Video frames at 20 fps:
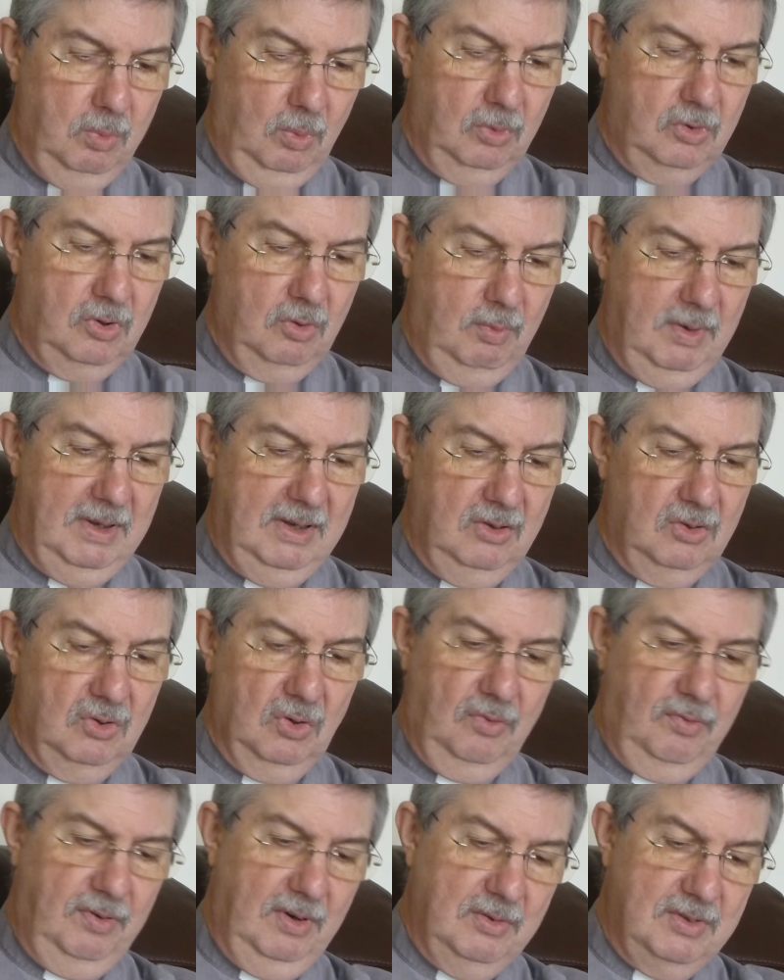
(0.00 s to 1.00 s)
water wings
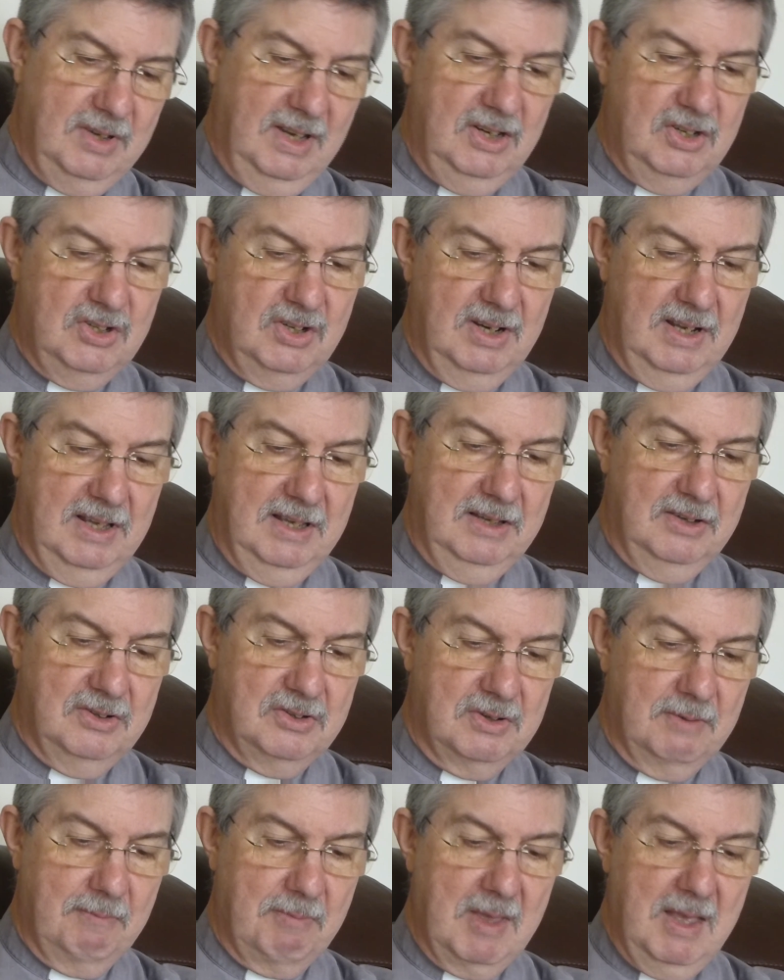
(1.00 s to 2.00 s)
or flotation
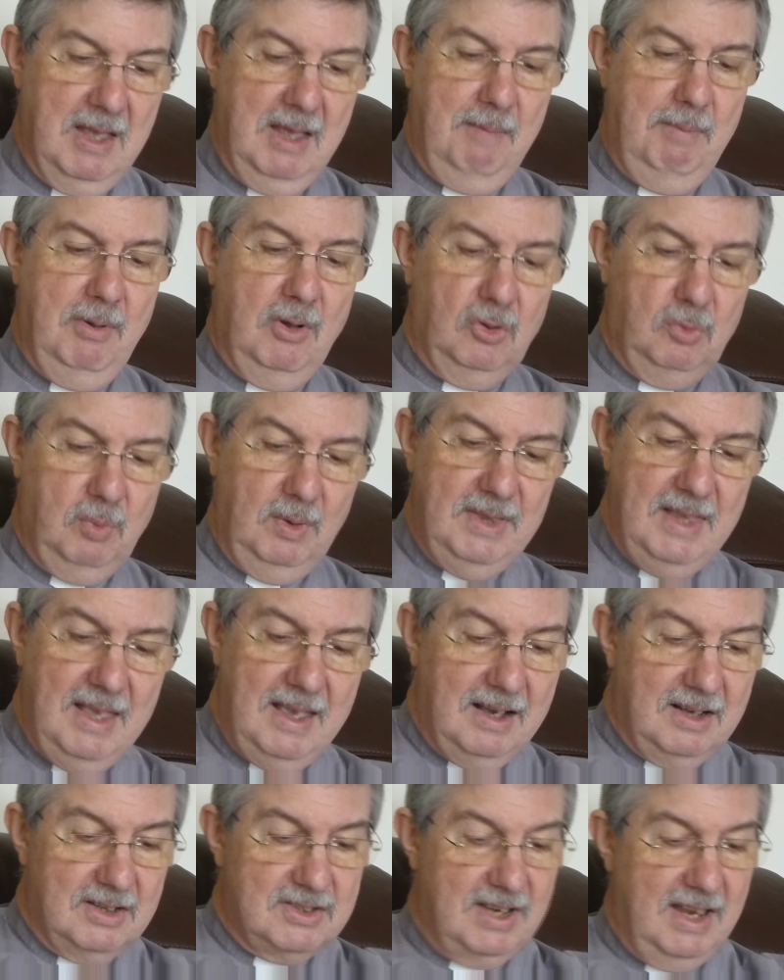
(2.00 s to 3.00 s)
aids, because when they
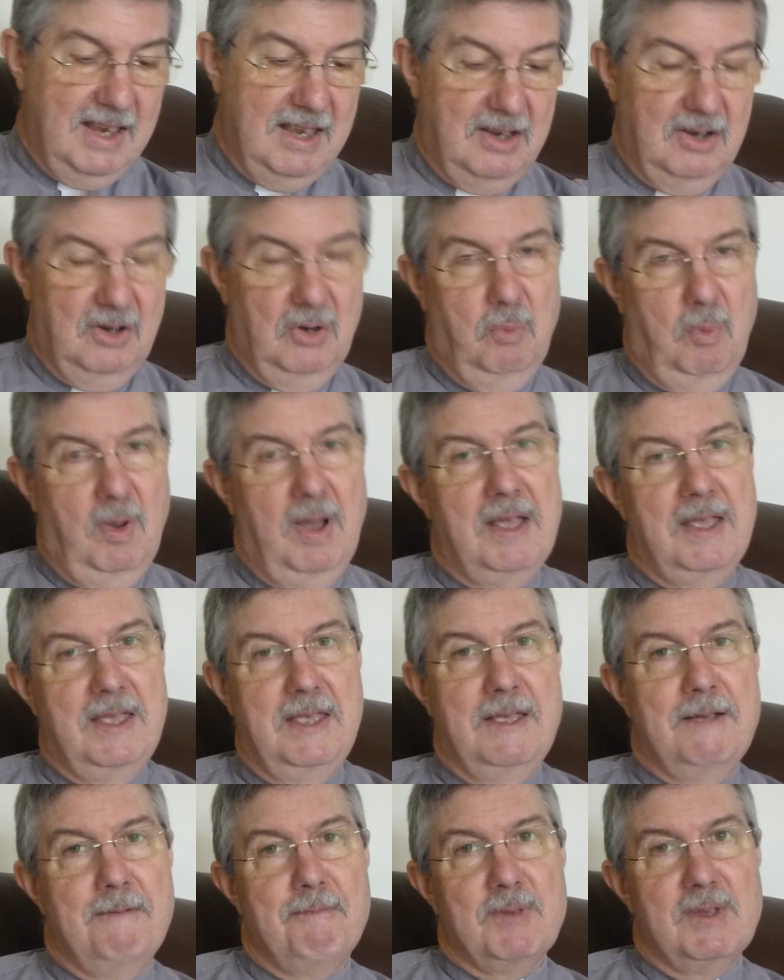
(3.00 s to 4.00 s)
are taken
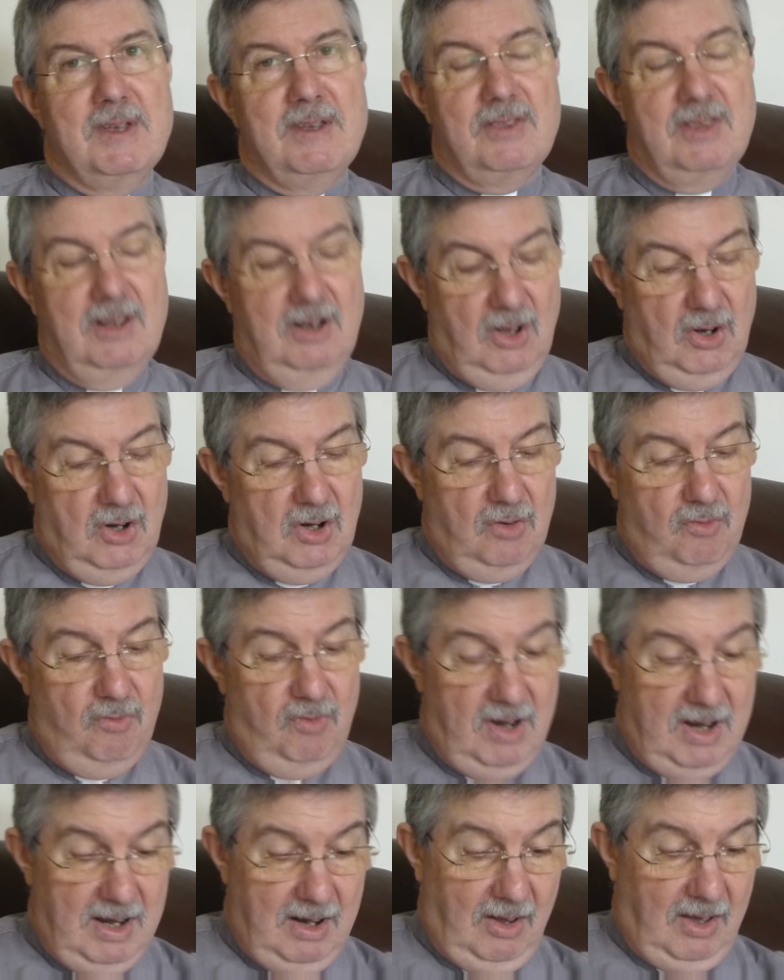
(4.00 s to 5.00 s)
away, the learner
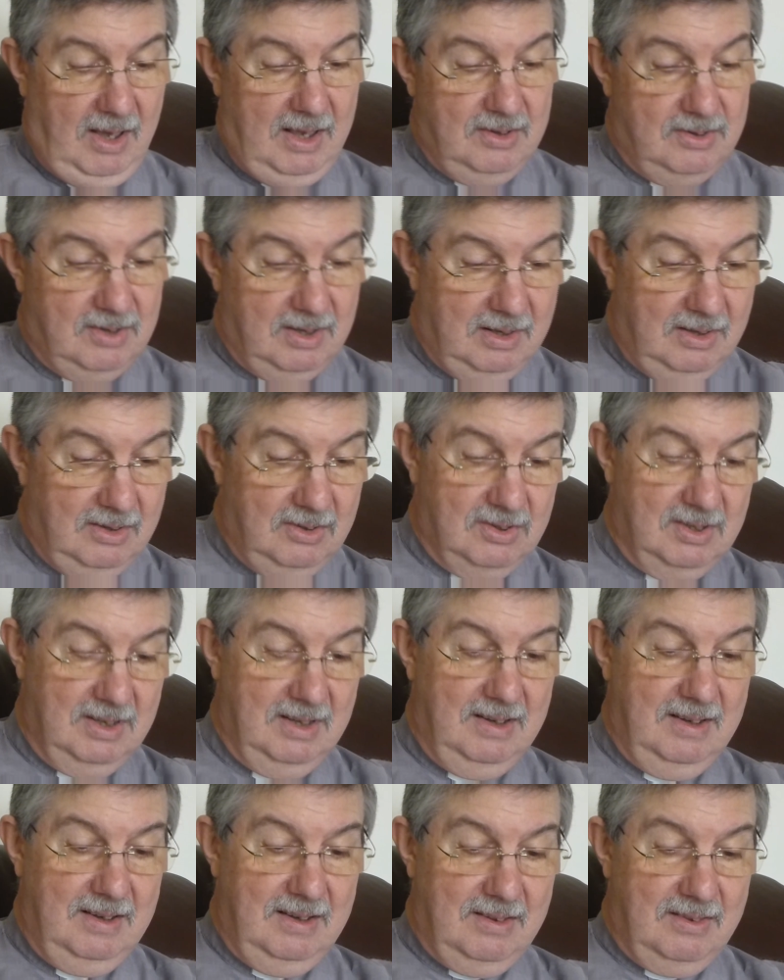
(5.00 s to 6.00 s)

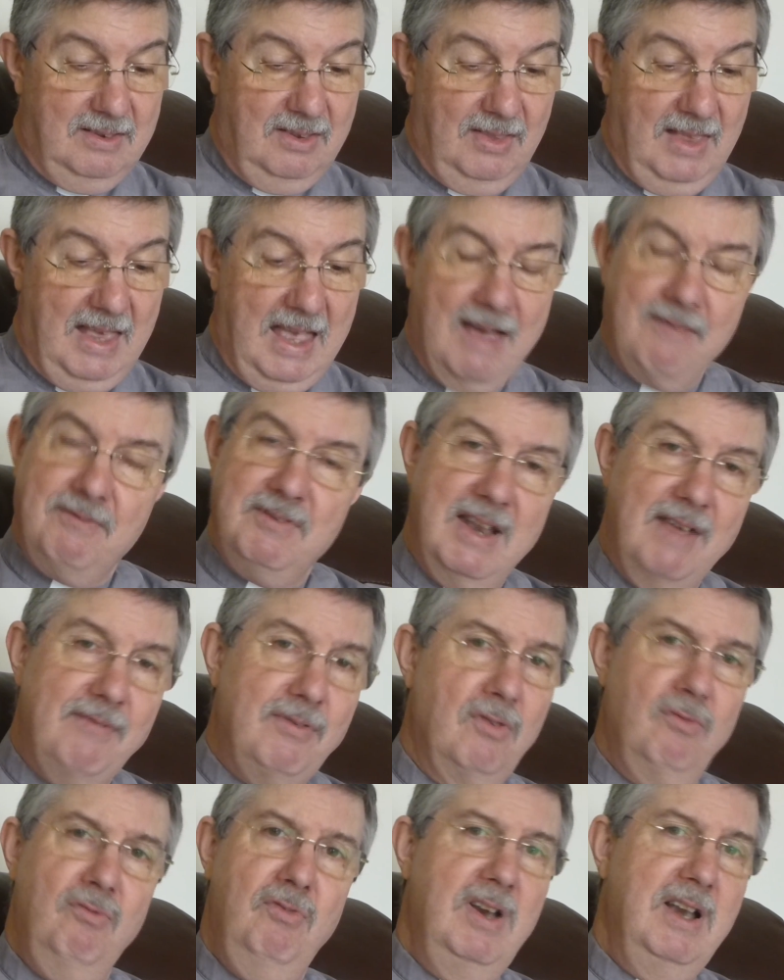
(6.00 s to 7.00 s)
realises that they have
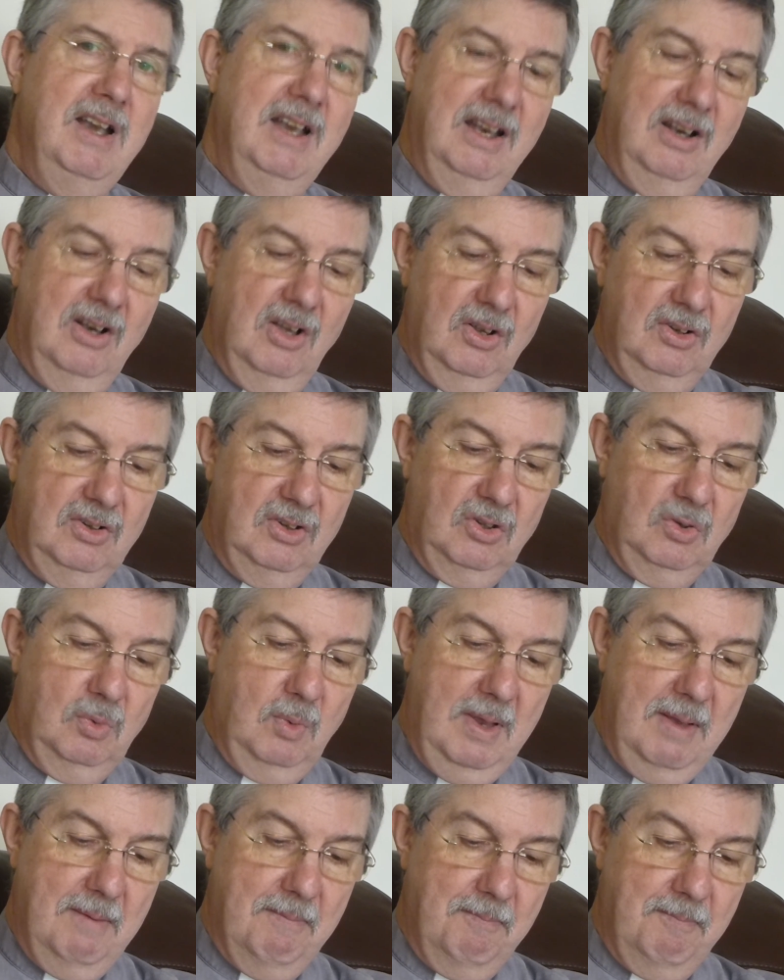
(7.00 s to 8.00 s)
never really learned to
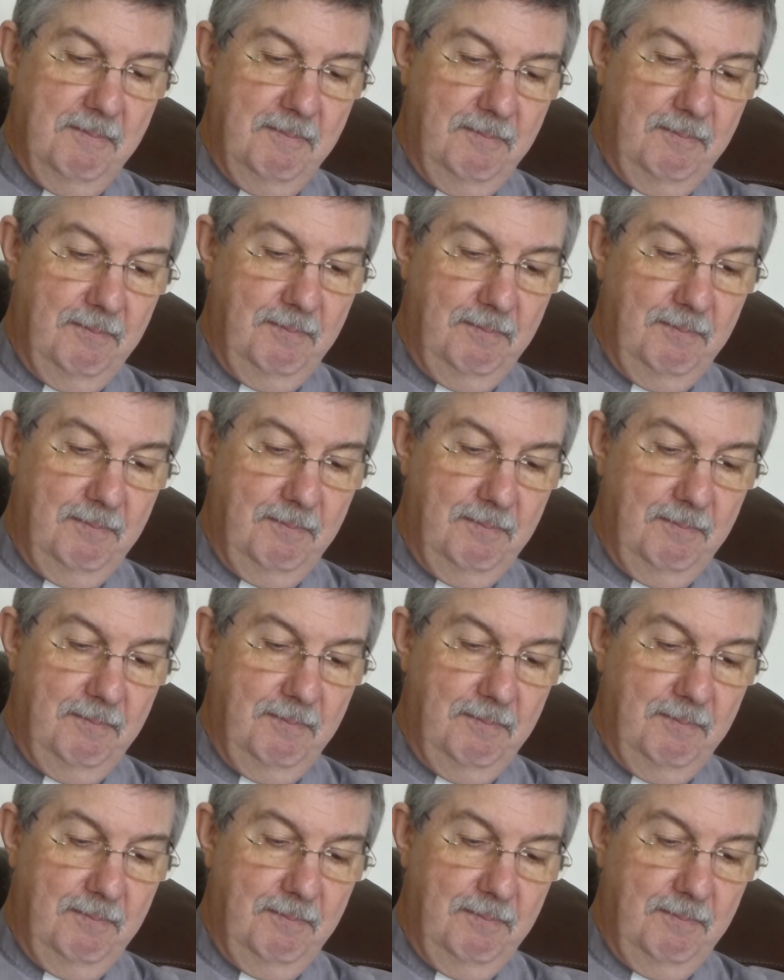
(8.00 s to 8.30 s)
swim.